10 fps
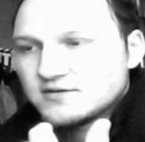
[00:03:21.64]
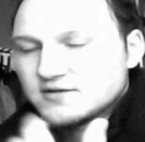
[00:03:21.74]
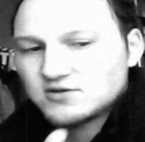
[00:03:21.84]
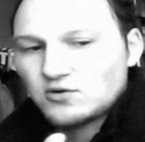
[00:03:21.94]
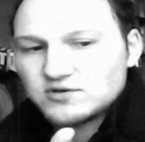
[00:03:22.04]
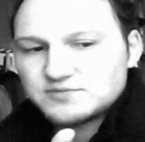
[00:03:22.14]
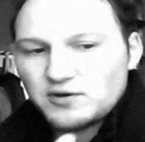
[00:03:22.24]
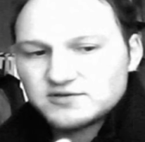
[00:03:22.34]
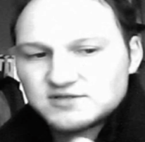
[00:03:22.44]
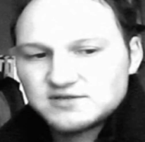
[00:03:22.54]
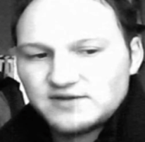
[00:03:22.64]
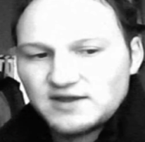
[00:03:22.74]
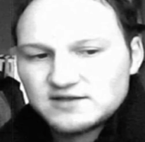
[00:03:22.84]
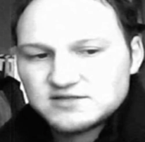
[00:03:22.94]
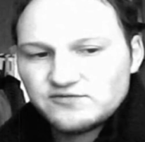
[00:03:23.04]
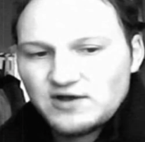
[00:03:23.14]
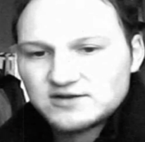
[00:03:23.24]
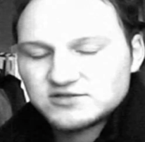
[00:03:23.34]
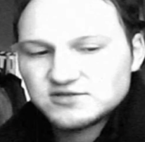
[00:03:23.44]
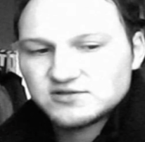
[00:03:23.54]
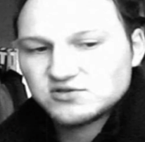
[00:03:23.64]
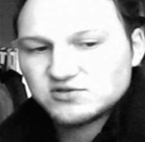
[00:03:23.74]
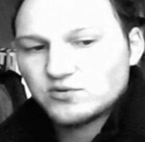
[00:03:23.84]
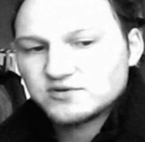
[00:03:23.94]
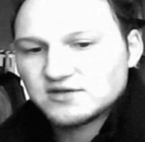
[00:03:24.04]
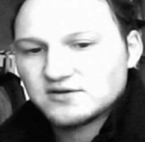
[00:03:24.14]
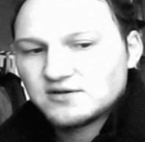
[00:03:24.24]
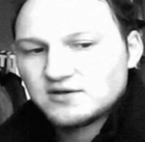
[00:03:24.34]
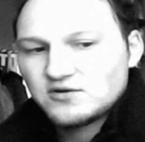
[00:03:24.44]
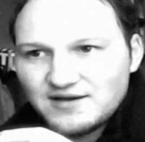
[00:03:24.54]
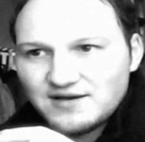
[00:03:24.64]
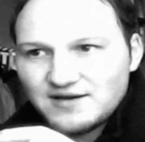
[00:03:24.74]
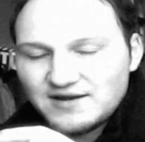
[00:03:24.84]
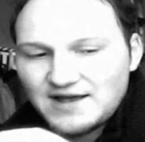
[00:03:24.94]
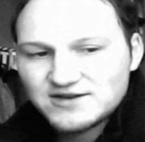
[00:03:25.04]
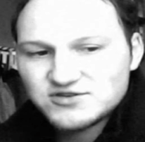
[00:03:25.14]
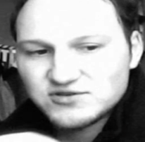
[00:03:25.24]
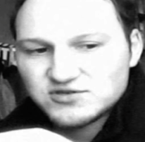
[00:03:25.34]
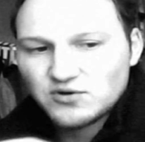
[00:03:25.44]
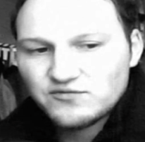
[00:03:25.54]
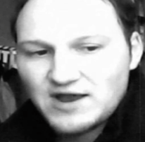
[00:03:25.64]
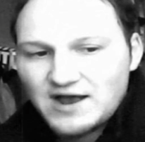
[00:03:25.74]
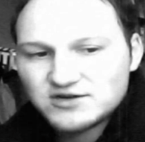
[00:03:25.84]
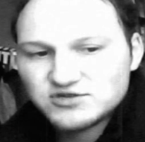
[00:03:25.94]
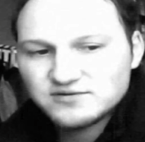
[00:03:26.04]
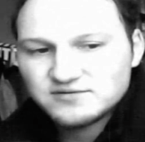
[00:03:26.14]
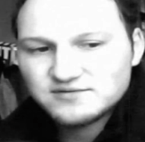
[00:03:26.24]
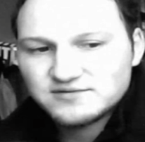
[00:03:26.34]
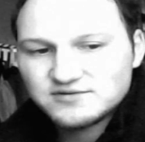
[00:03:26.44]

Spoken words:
there's always positive and negative reactions, and there's always an action to a reaction.